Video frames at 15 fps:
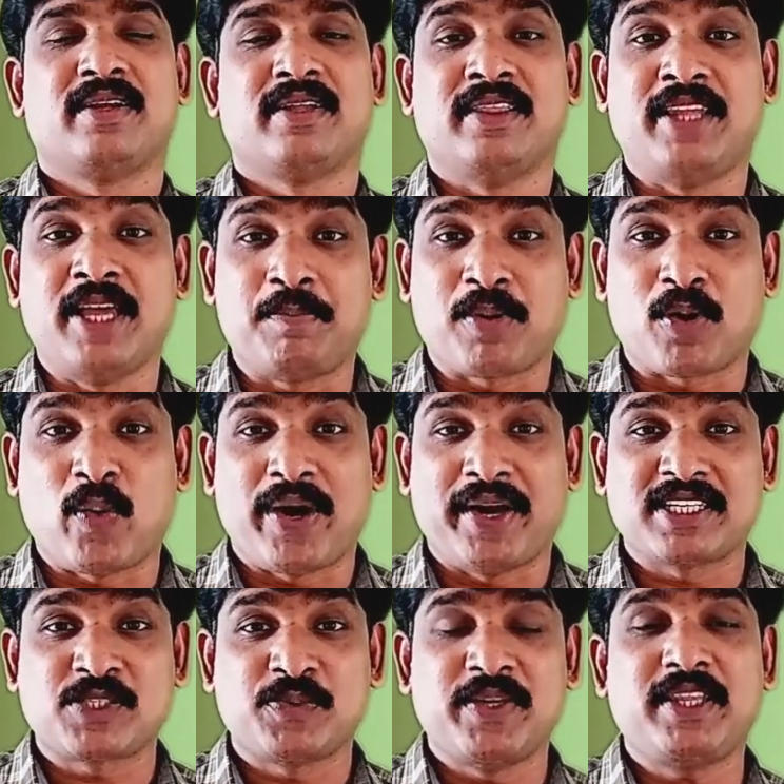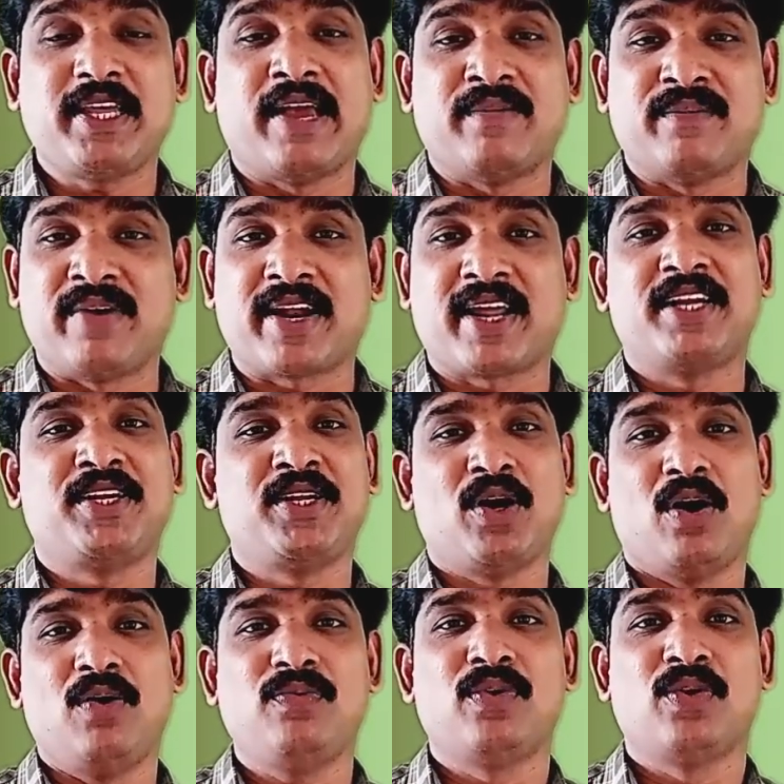They provide us with a variety
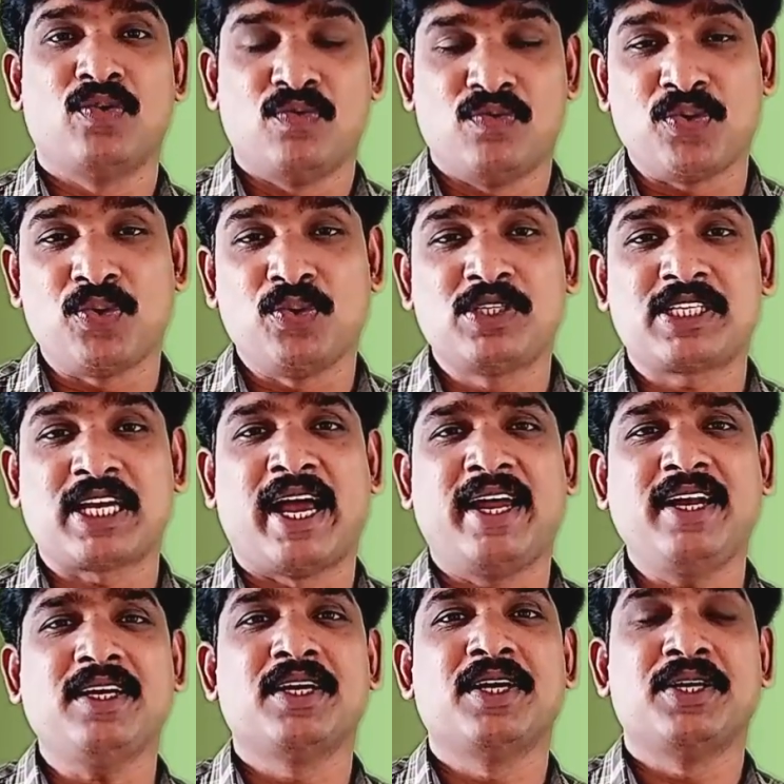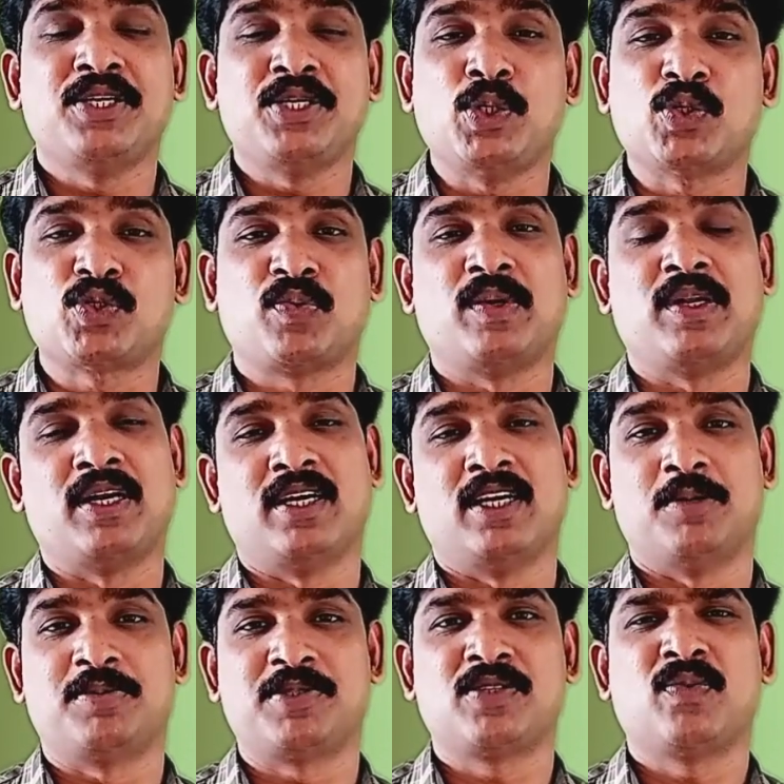of fruits and useful
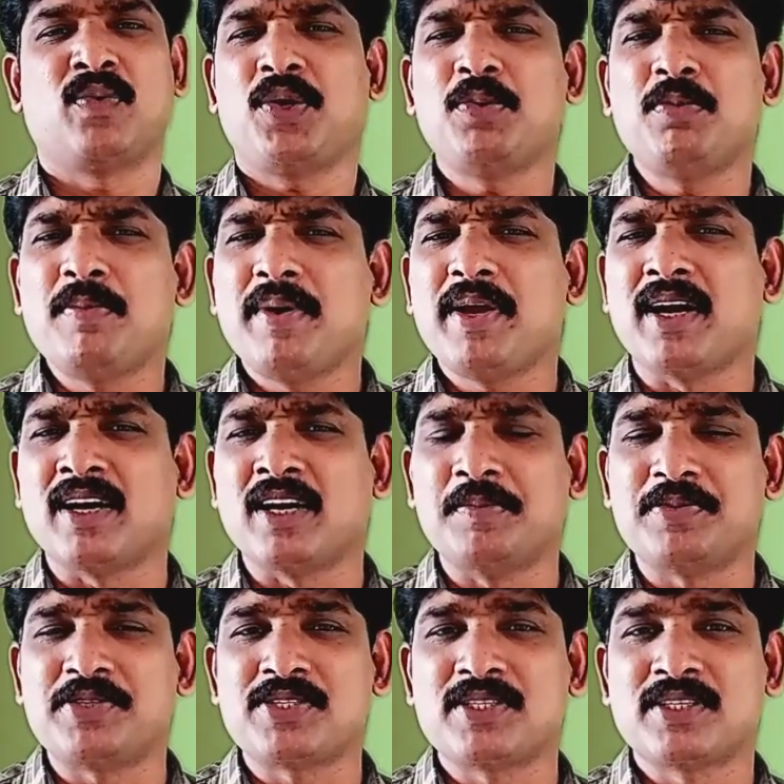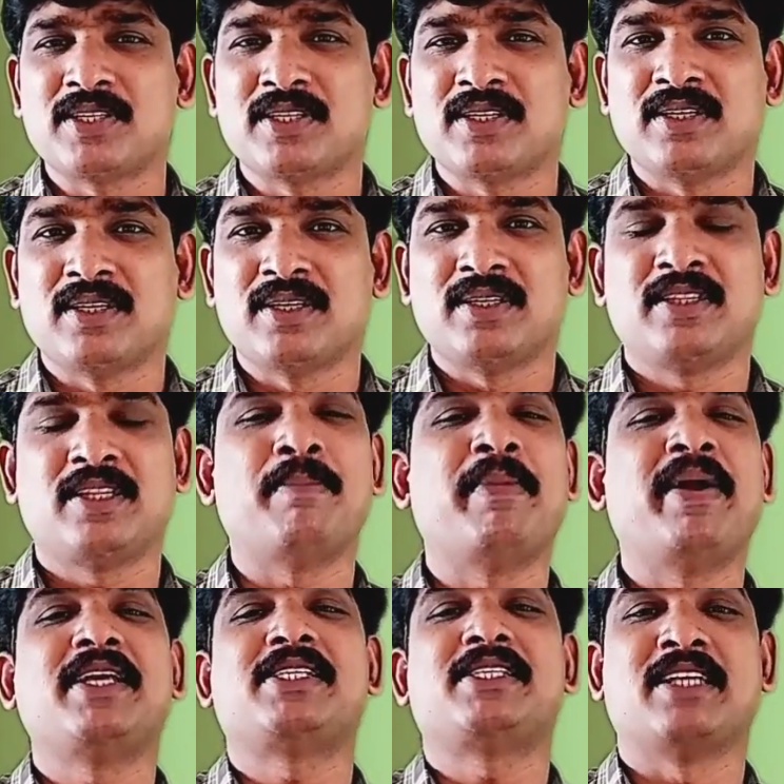herbs. What do you mean by herbs? The
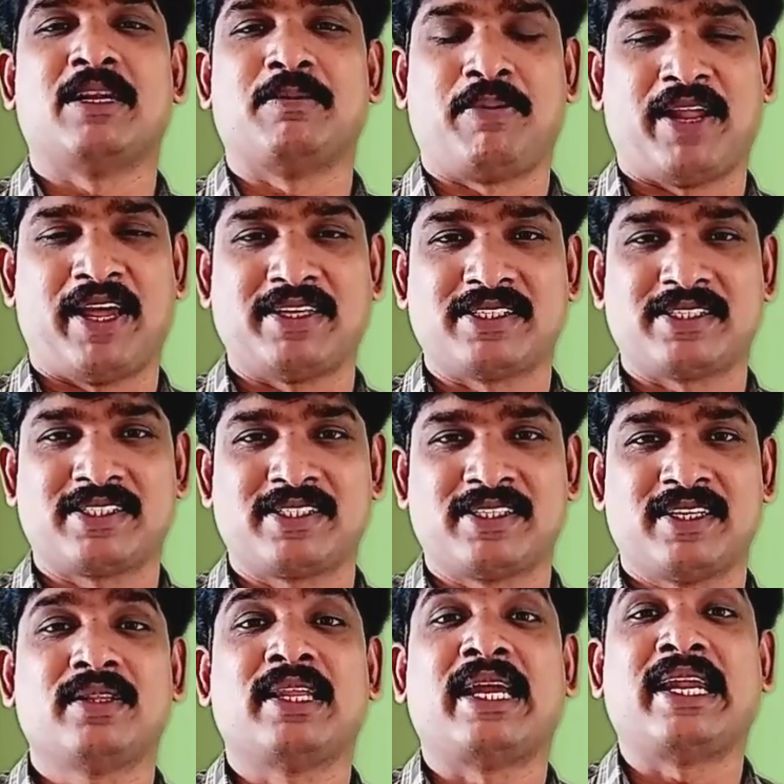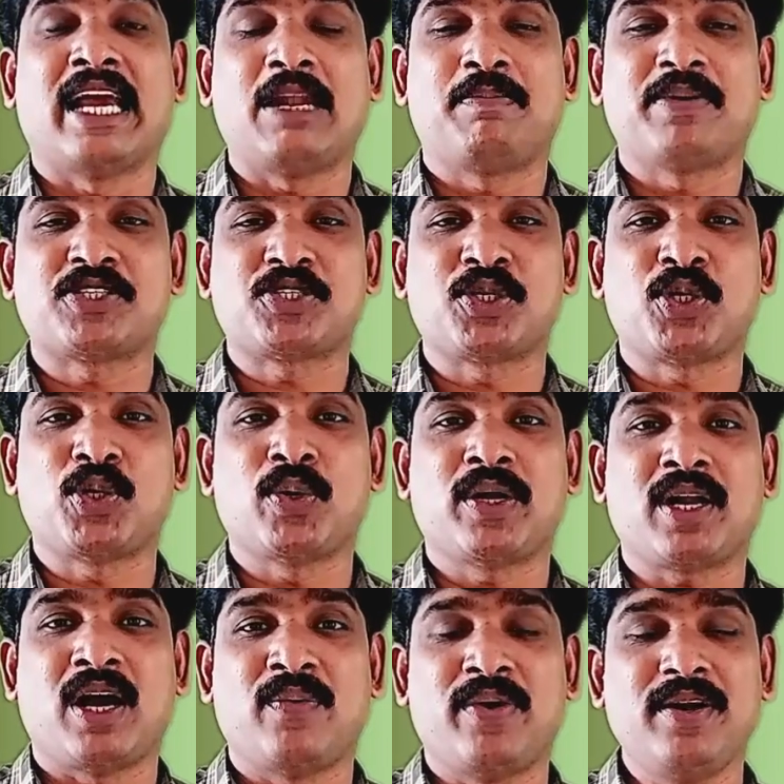medicinal plants that help us to cure
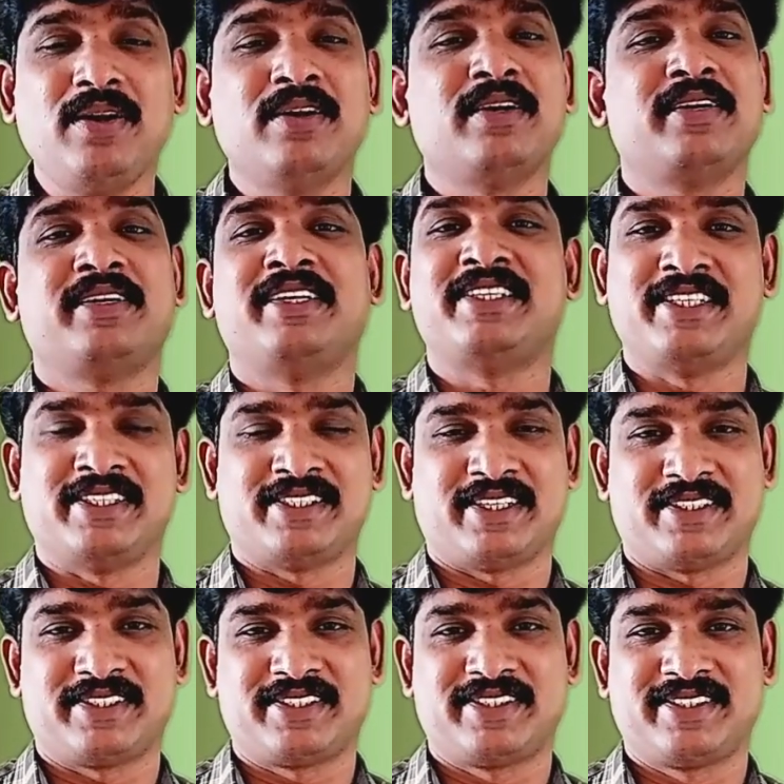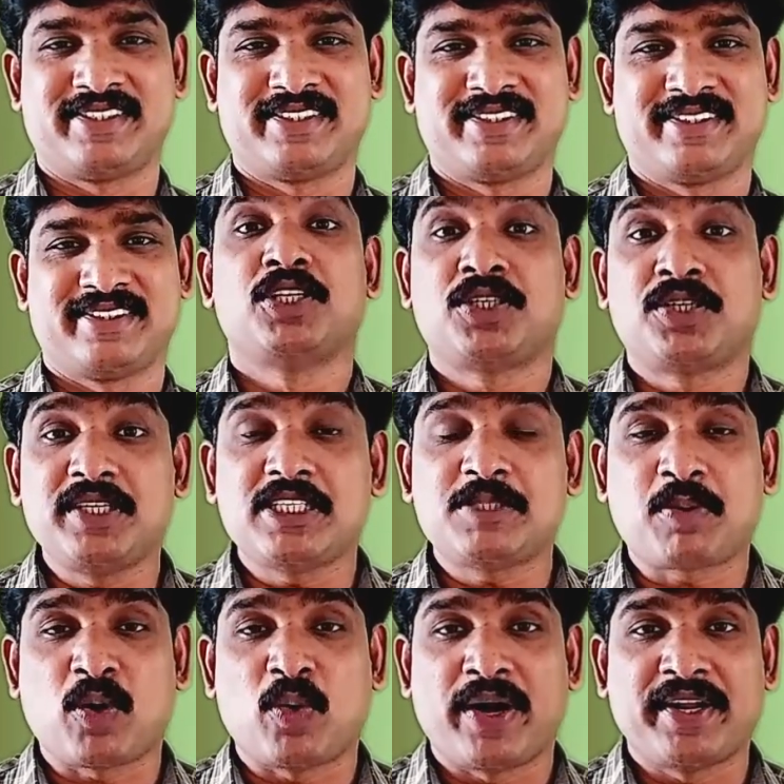our diseases. Trees
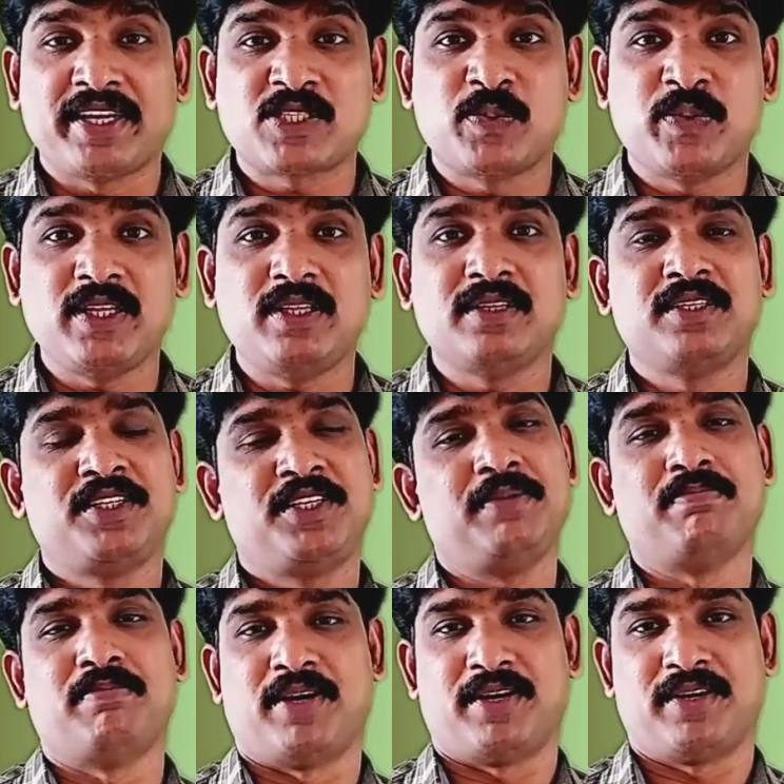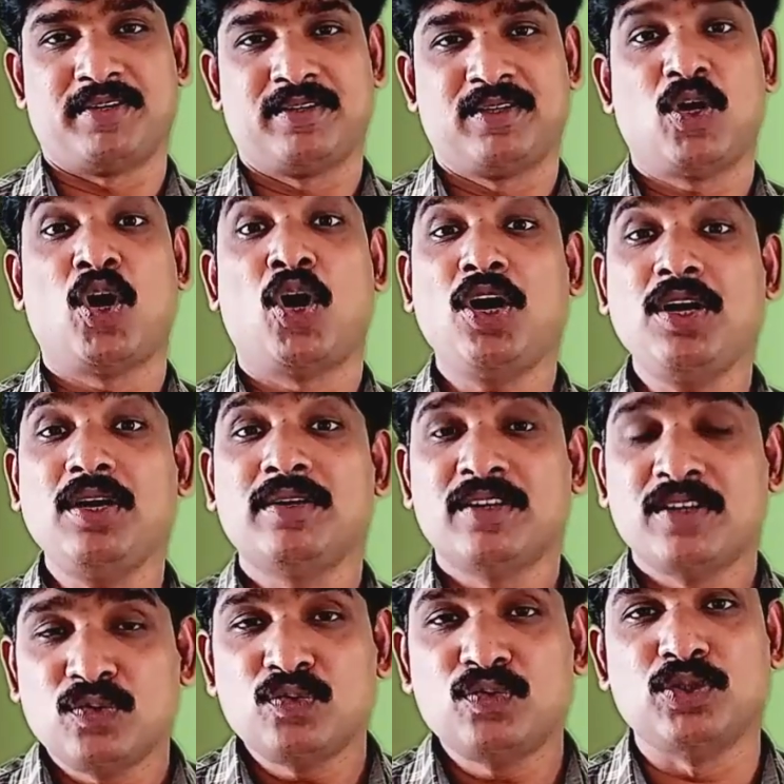provide us with timber
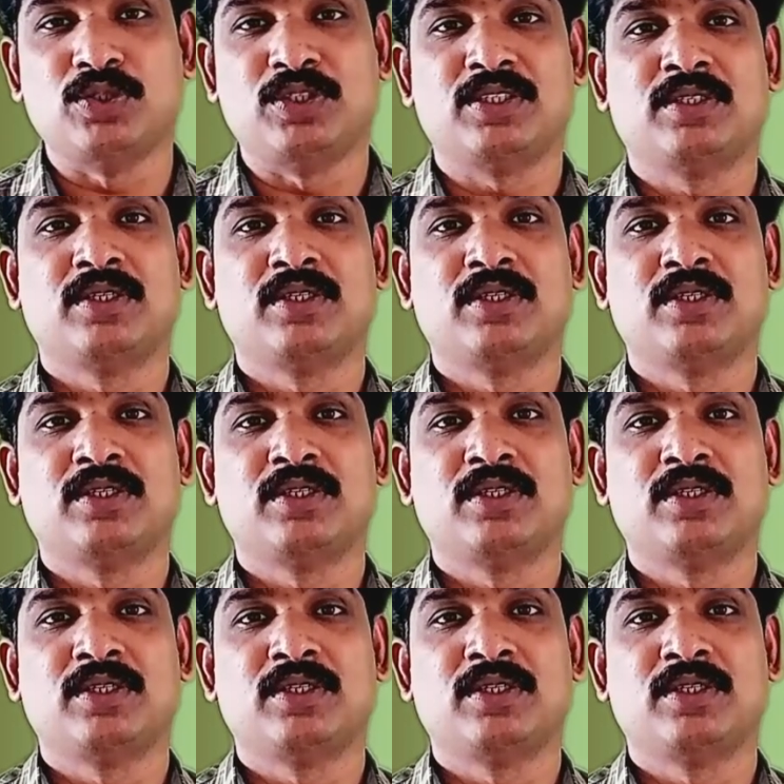or wood.